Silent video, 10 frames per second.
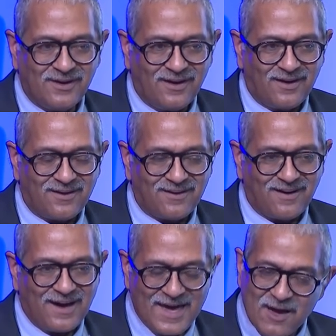uh,
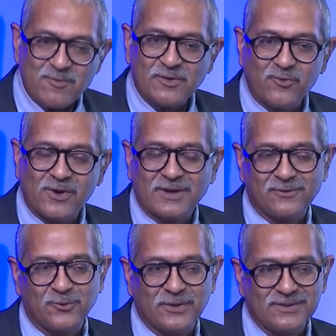I have been working
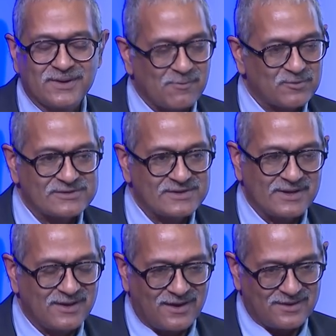together, I must
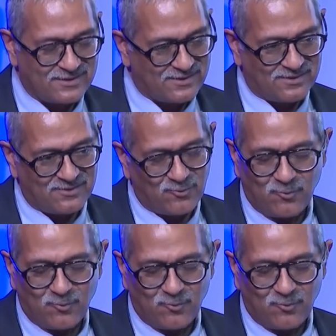say, and uh,